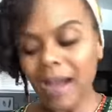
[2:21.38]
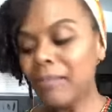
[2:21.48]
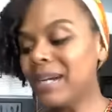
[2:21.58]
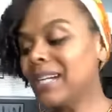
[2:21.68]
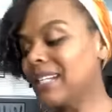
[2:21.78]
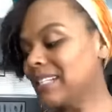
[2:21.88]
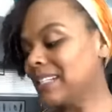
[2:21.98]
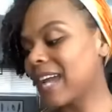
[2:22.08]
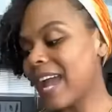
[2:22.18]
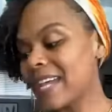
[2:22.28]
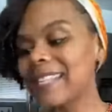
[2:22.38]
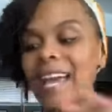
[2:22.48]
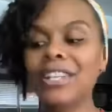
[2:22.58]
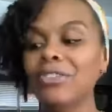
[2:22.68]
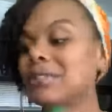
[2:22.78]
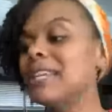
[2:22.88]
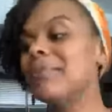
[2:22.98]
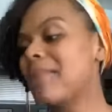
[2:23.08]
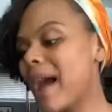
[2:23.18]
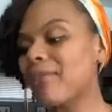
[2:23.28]
But honey, as I looked
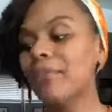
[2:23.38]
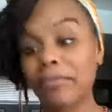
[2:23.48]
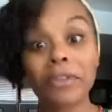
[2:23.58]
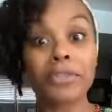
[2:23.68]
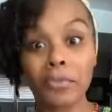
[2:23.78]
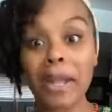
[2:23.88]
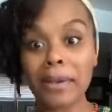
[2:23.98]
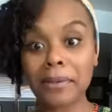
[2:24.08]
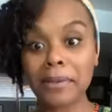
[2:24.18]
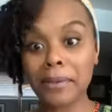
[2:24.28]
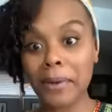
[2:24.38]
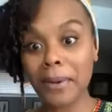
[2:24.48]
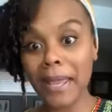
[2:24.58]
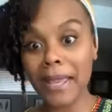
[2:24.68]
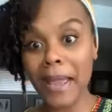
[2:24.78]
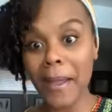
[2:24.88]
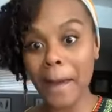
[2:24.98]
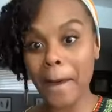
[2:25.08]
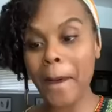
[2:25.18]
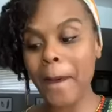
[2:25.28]
in my refrigerator, okay,
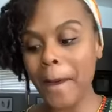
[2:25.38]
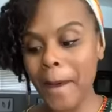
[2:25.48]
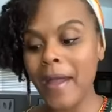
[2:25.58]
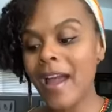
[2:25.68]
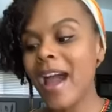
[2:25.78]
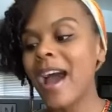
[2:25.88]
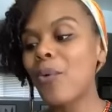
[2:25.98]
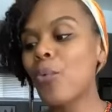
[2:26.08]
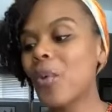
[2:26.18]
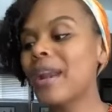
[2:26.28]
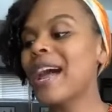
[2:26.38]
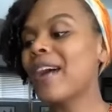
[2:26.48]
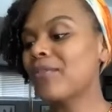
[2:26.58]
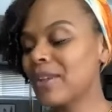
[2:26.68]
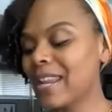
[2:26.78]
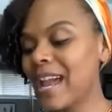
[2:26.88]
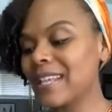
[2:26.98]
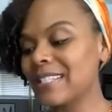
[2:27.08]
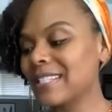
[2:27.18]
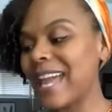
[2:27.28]
y'all, what I
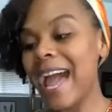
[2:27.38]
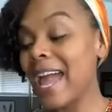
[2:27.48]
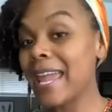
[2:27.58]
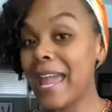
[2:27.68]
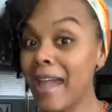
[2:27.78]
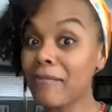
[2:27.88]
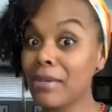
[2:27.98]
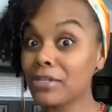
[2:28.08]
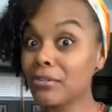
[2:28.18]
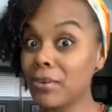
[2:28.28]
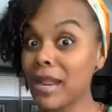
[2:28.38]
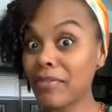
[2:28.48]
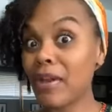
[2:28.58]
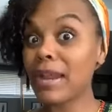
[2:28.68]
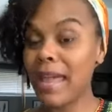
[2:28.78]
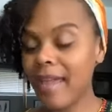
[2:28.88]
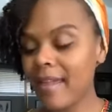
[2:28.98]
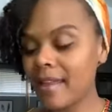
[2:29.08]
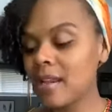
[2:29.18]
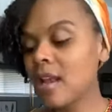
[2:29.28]
realized is I ain't have much of what I thought I
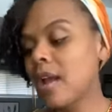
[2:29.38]
had.